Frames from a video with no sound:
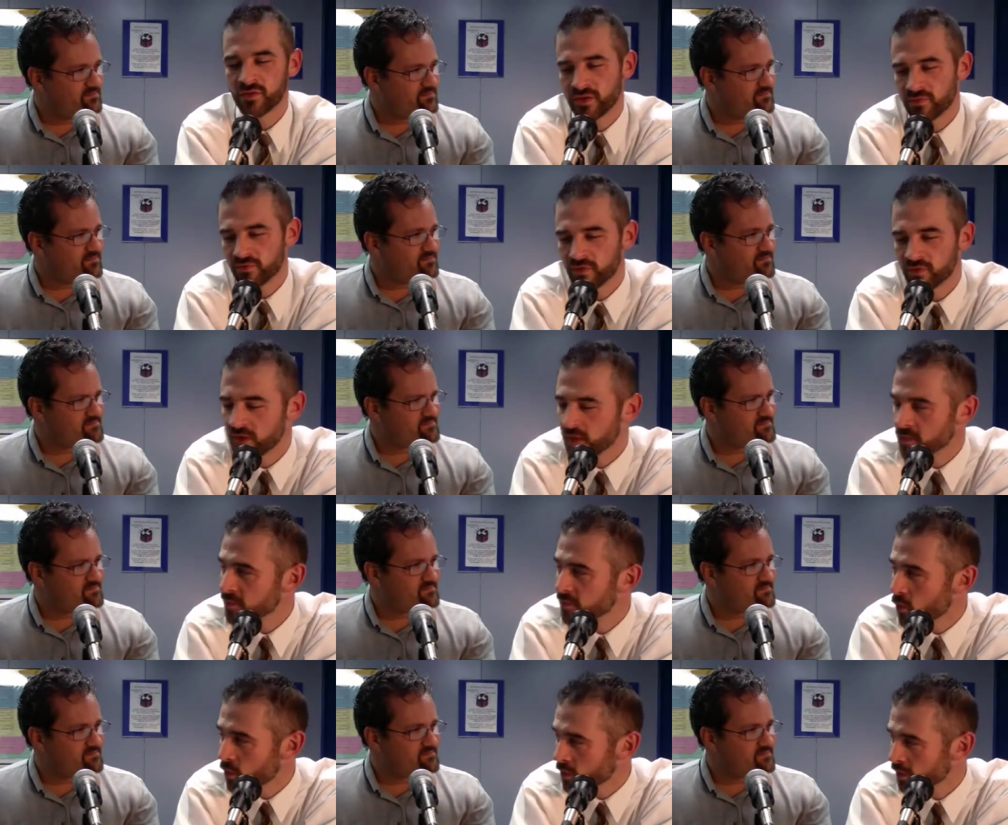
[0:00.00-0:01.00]
Speaker 1: have the same
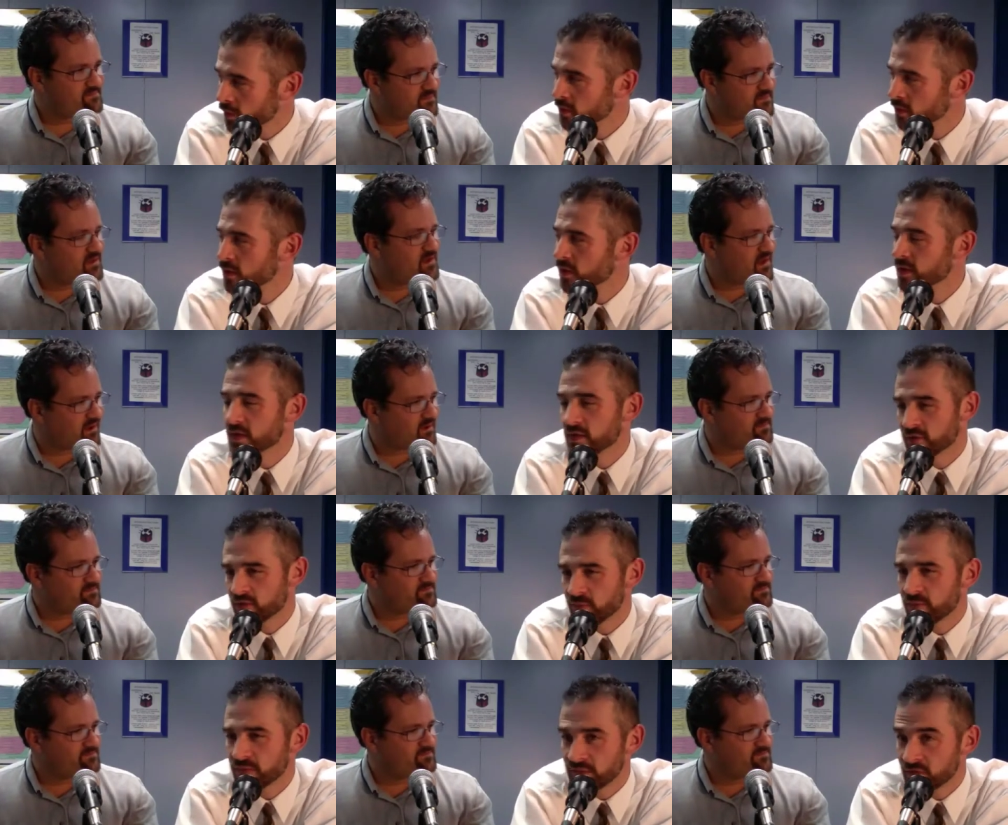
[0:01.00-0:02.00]
order. Yeah.
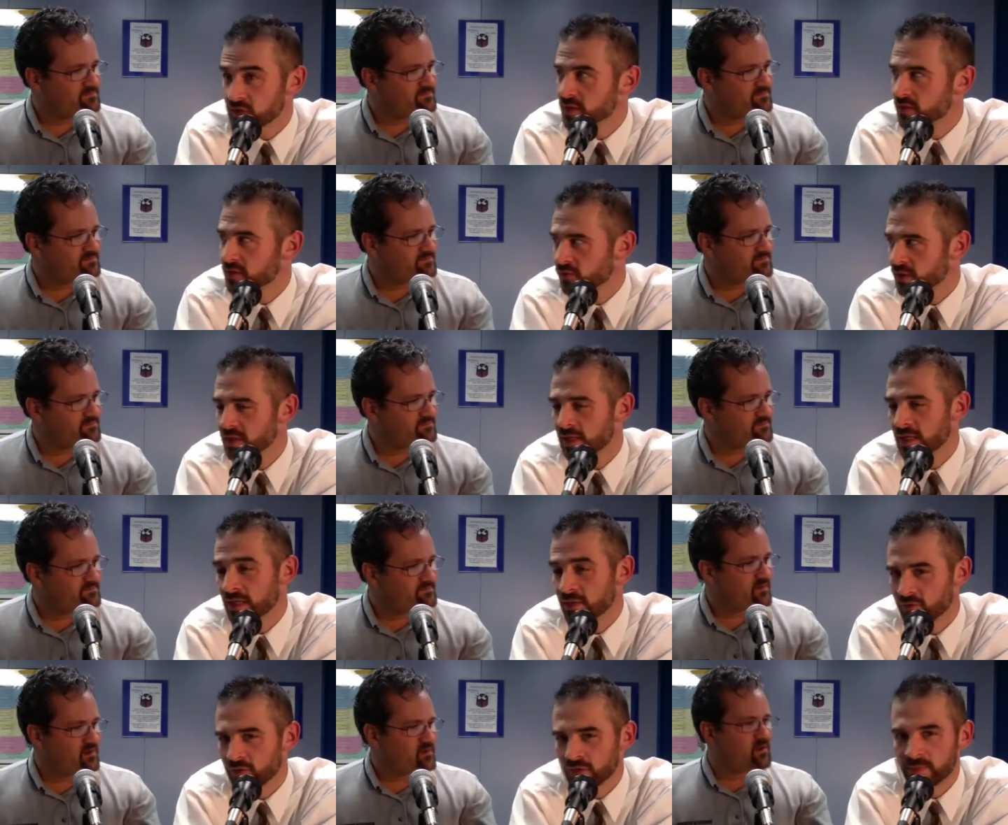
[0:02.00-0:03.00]
Something is different and it's
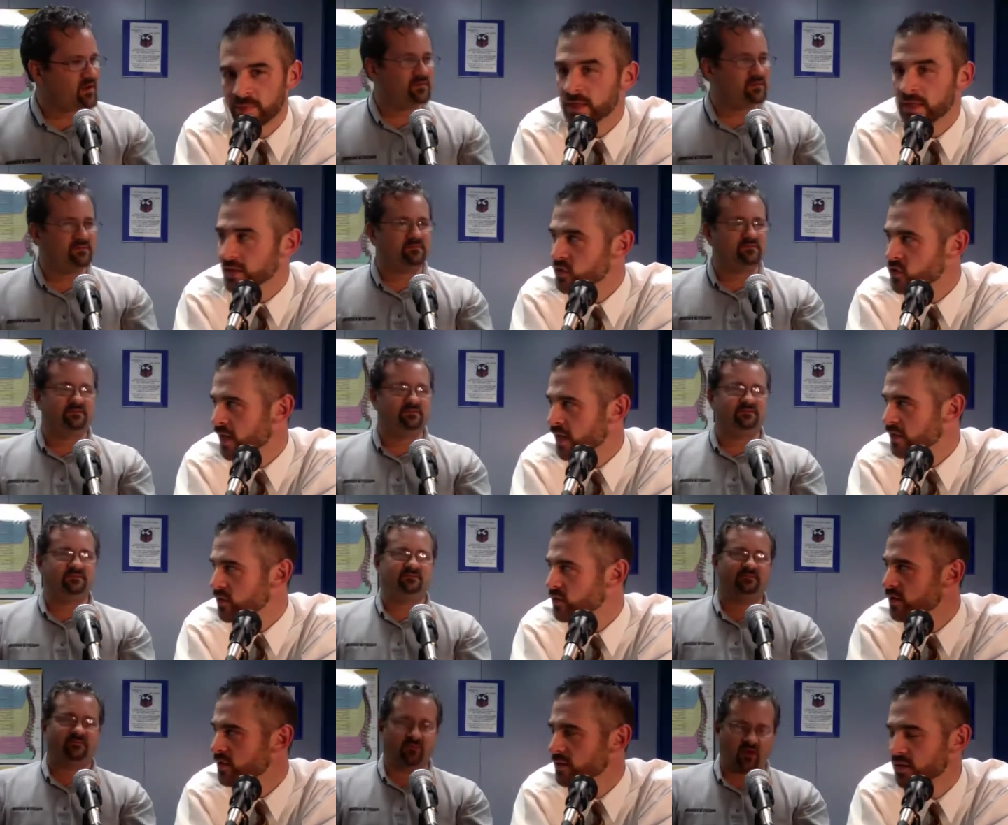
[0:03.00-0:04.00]
fundamentally okay.
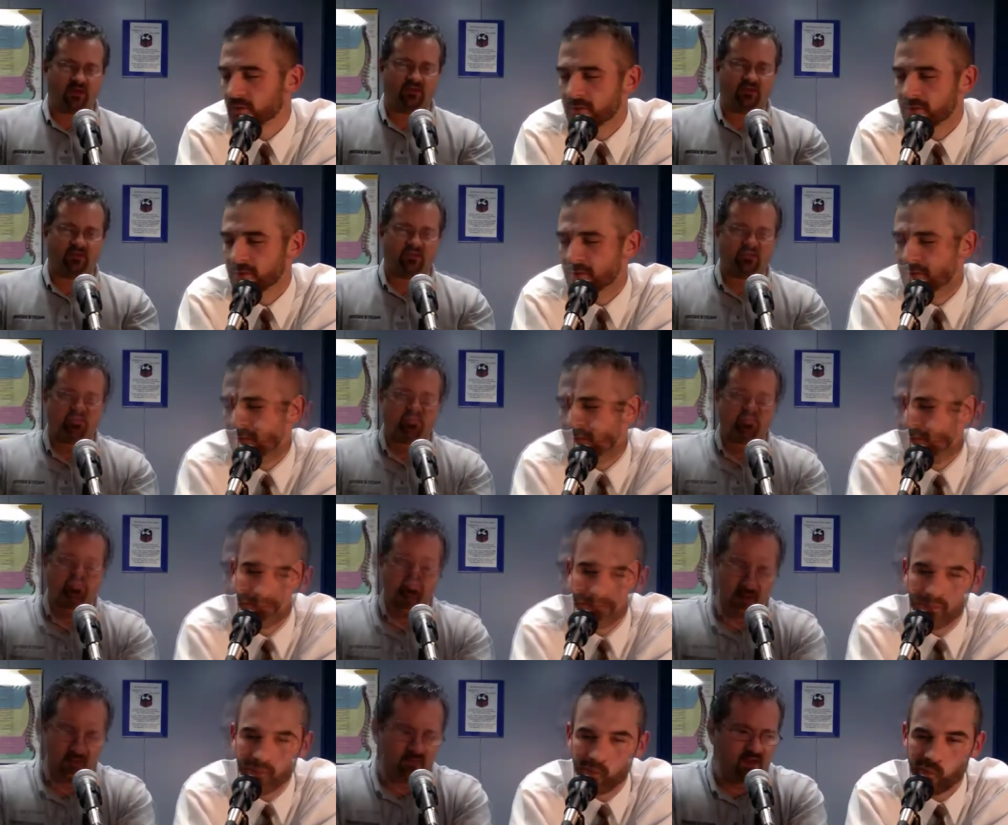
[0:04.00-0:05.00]
changed.
Speaker 2: Right. We were talking
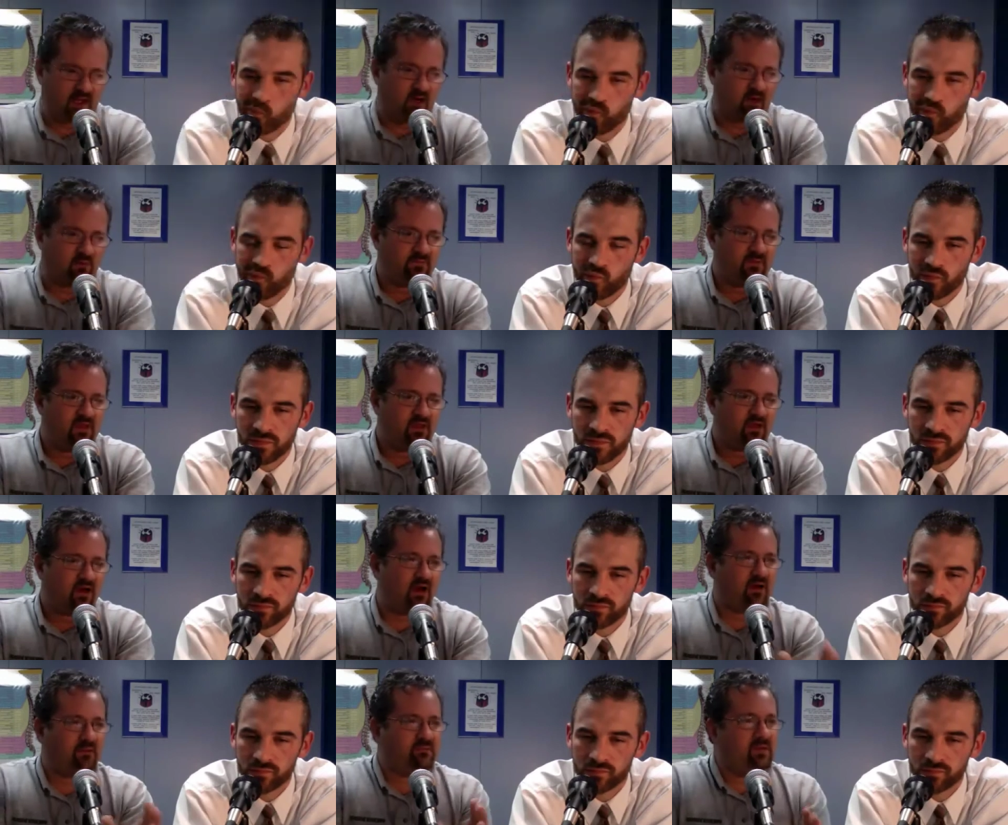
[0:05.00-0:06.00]
about how
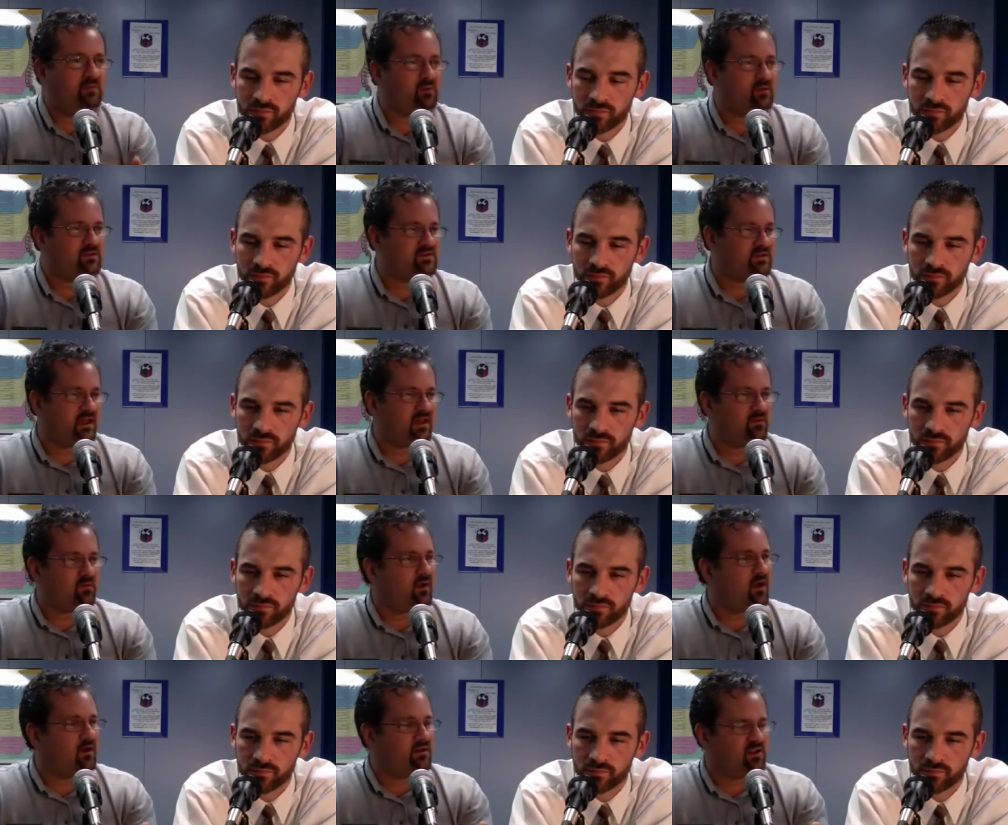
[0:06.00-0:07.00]
uh, people would say,
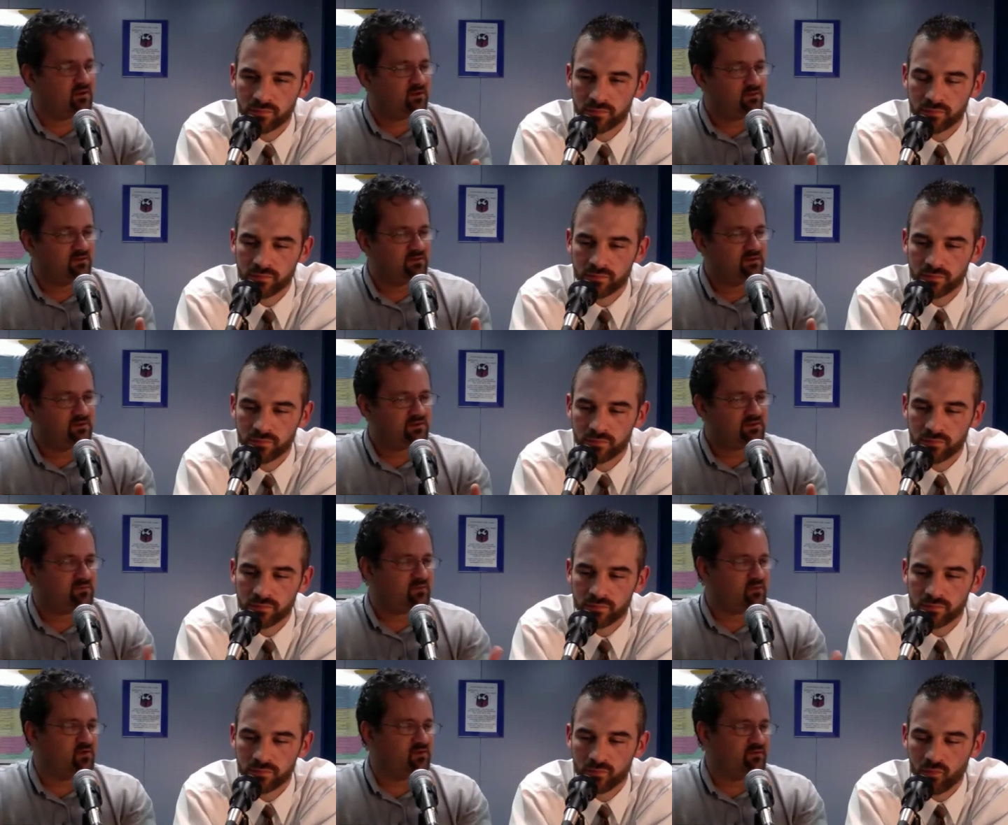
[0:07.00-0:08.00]
well, you know, to
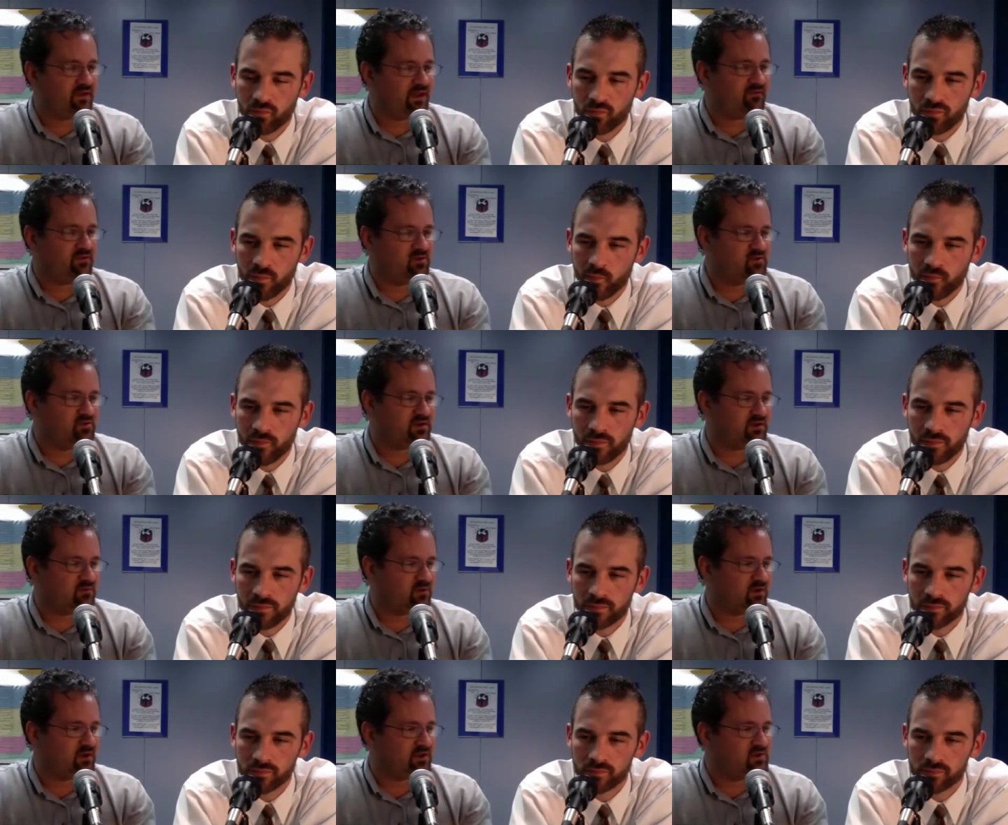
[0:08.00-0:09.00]
prove evolution,
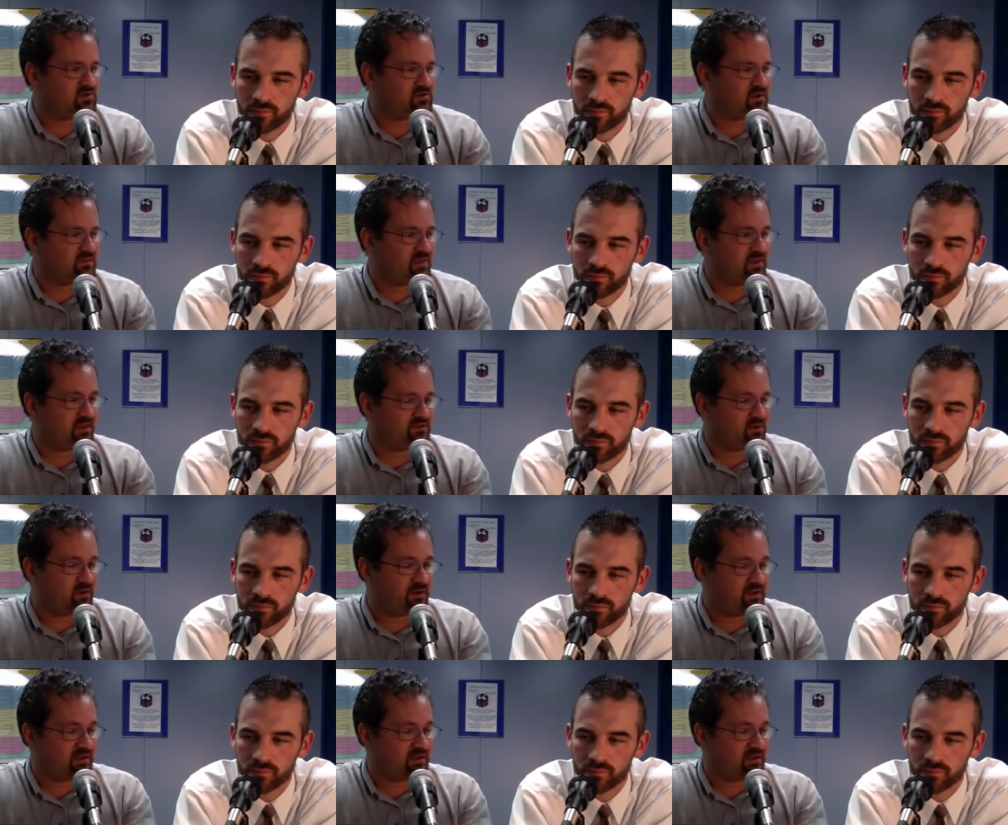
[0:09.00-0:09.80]
we're going to use something that's already